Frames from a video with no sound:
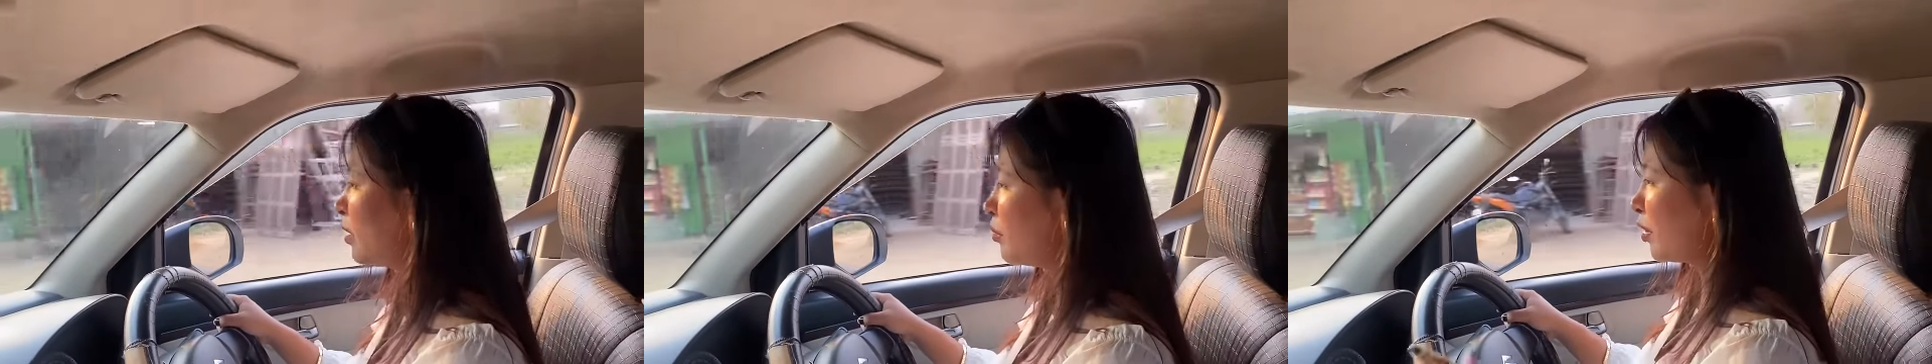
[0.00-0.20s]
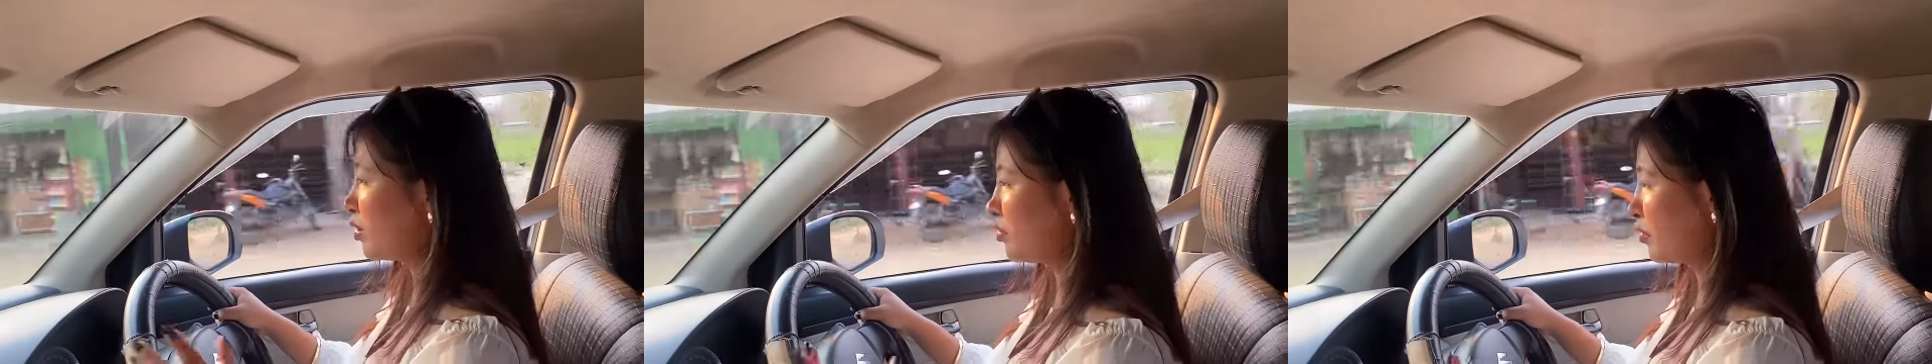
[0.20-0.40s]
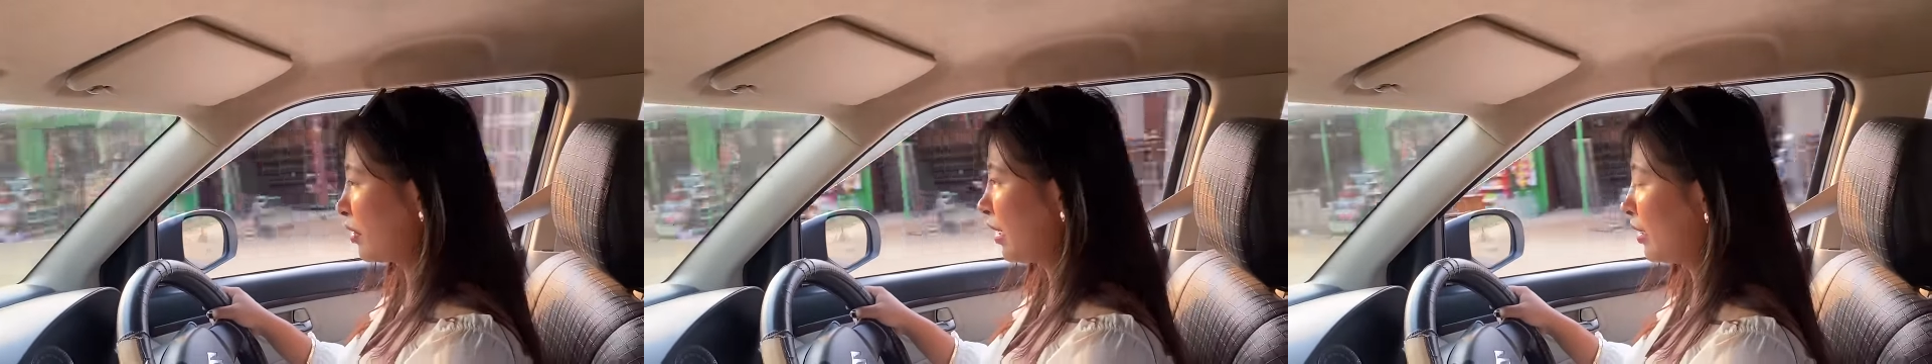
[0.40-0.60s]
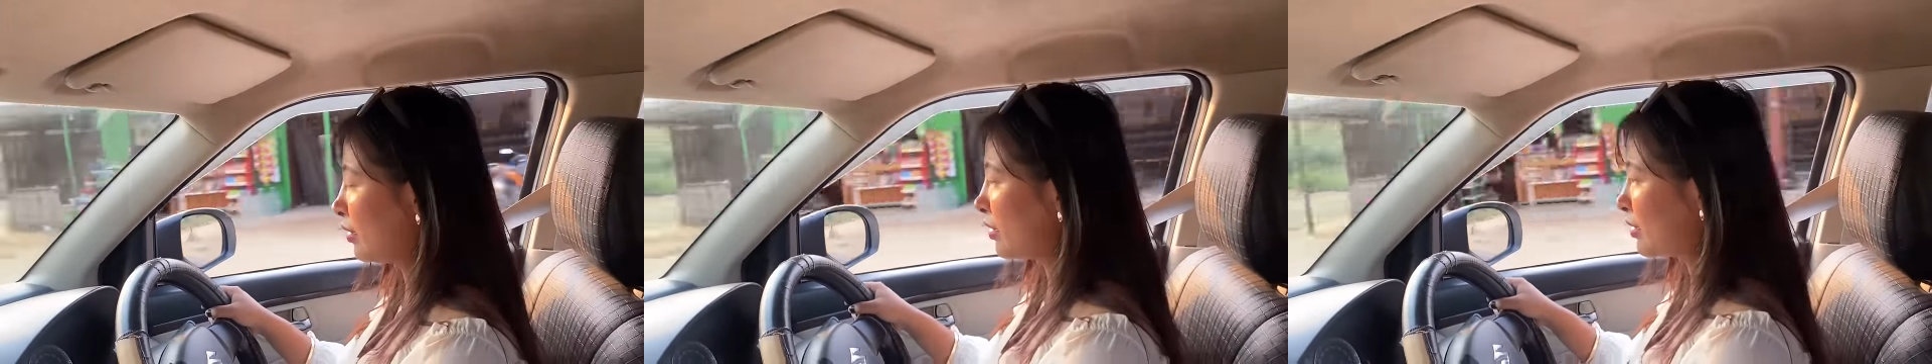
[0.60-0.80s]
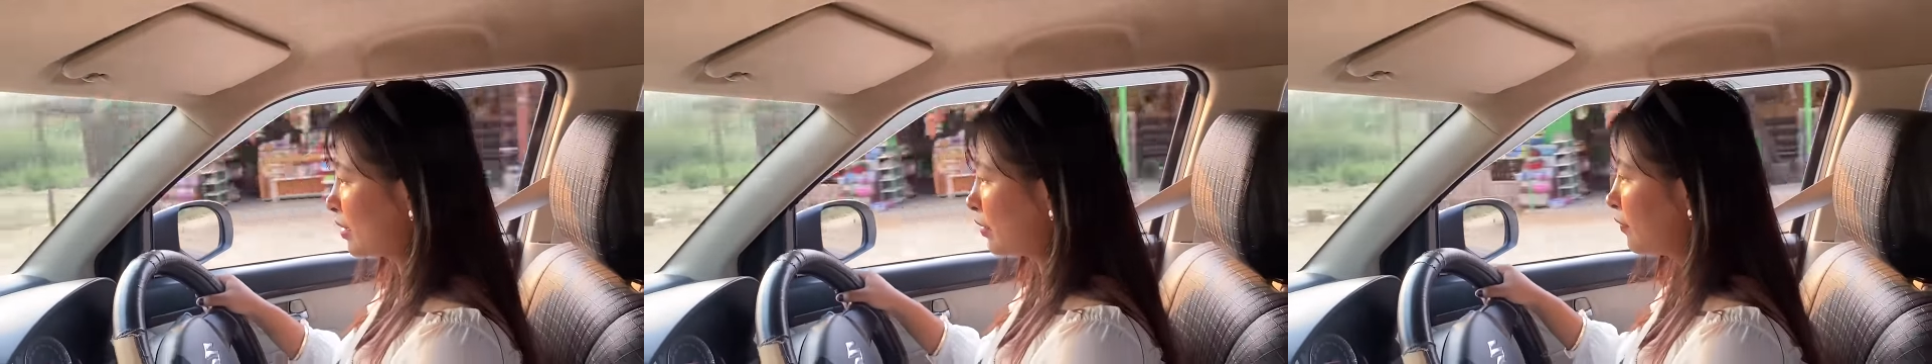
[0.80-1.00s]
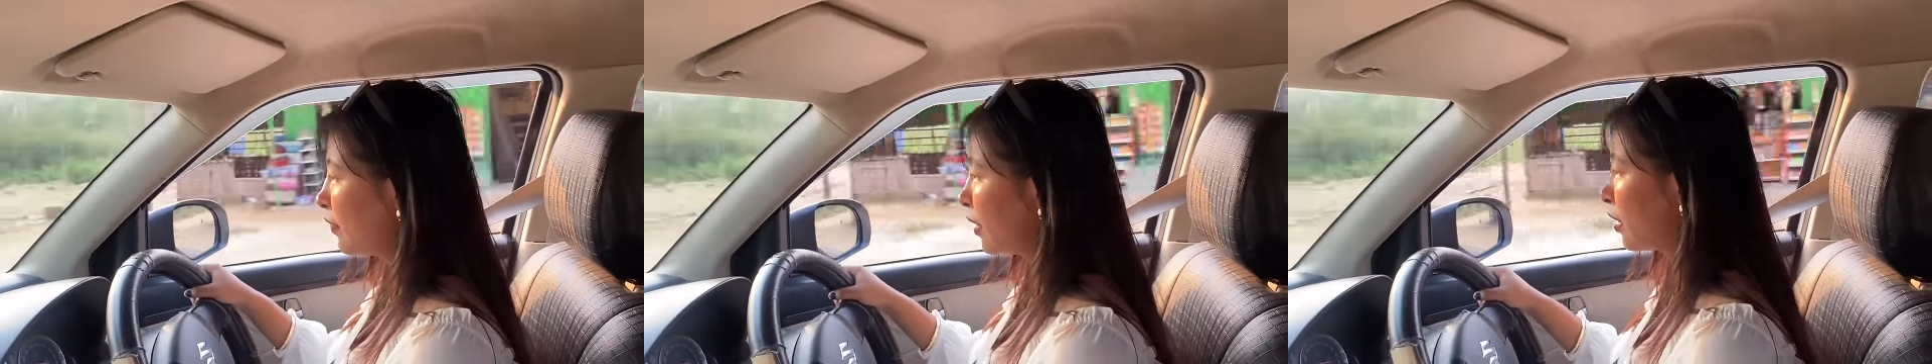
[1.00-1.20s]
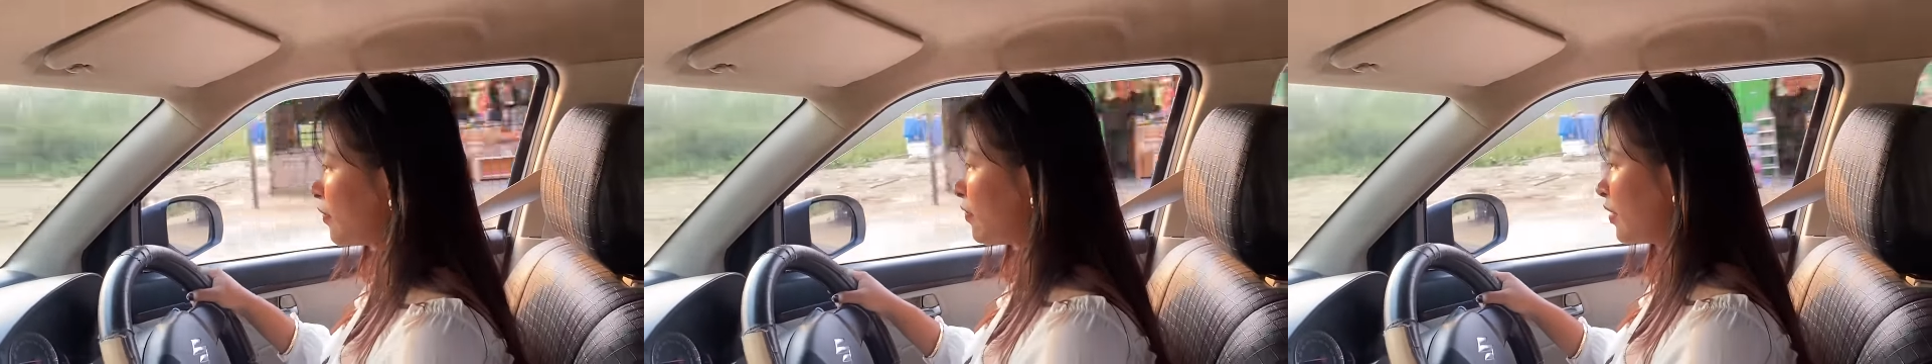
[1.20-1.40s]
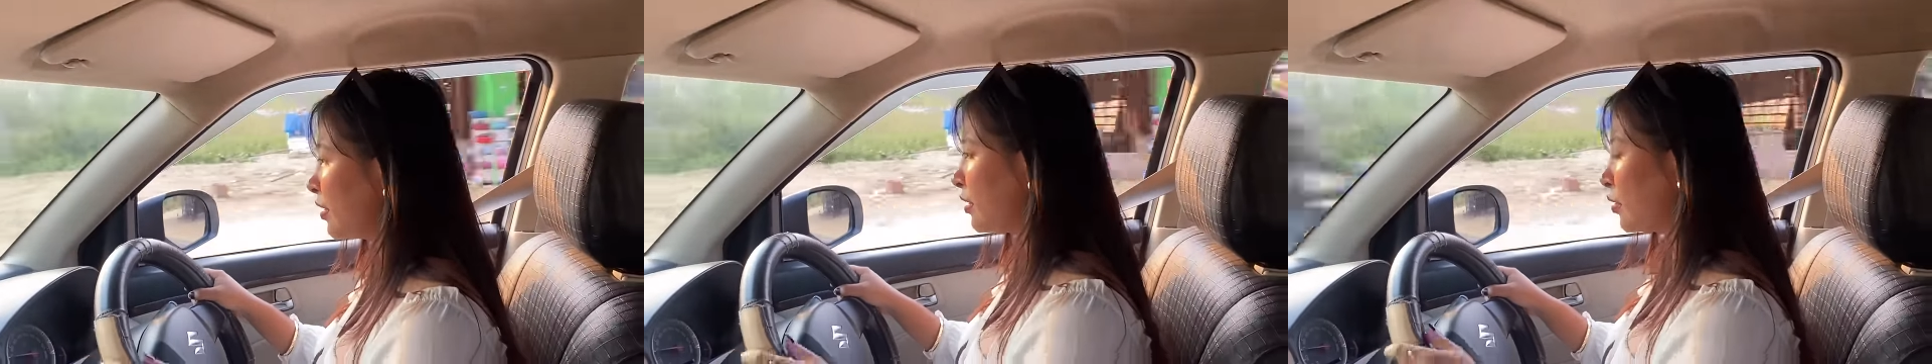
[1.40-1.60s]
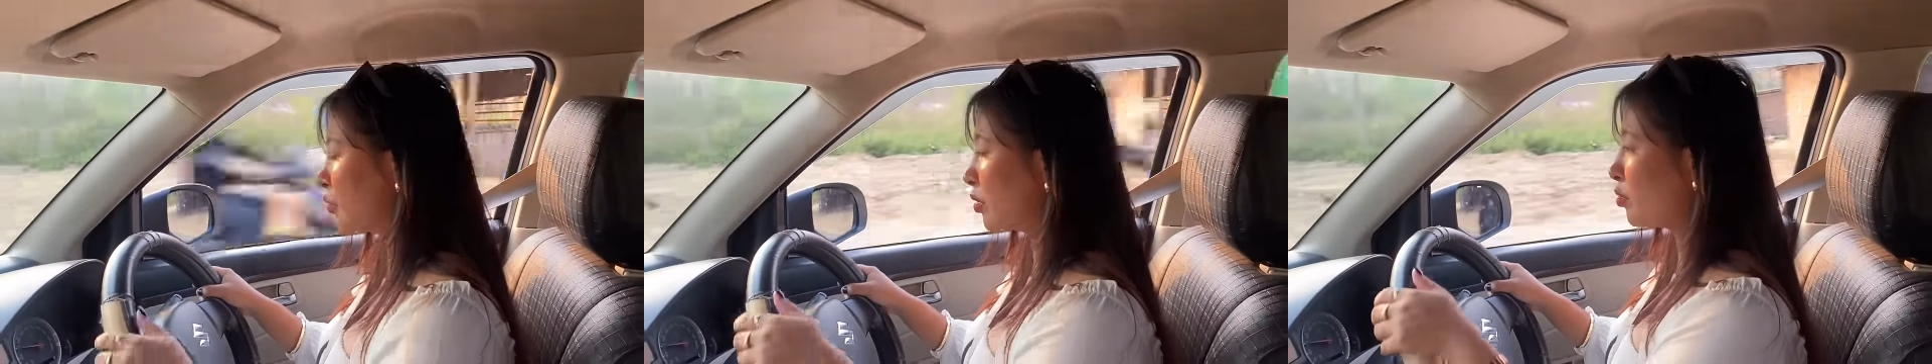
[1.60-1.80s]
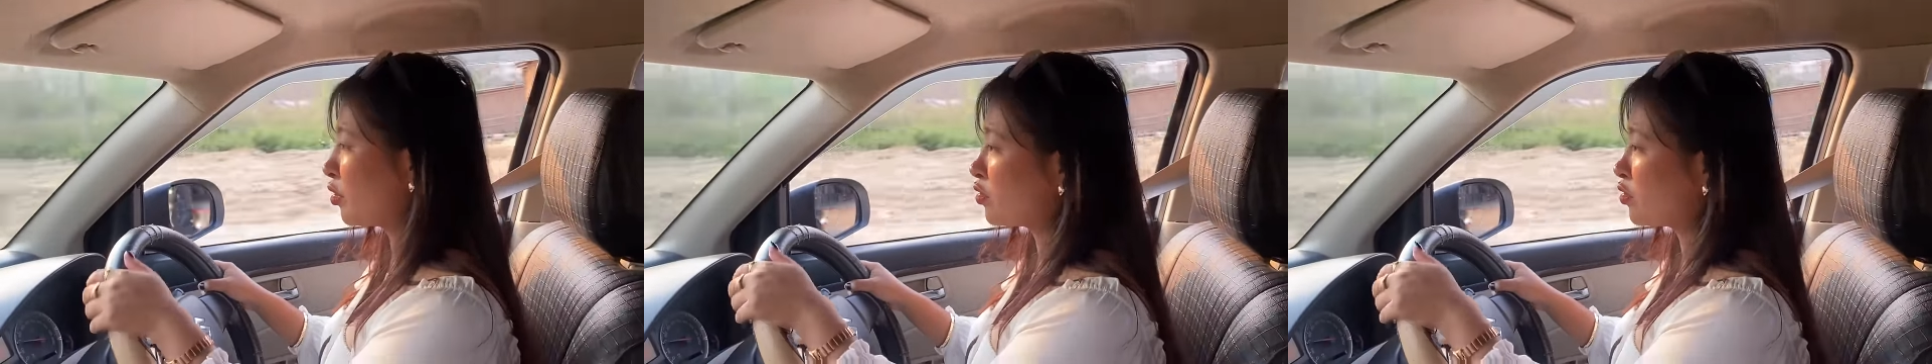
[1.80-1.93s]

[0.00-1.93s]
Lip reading: But today the sunflower field that we're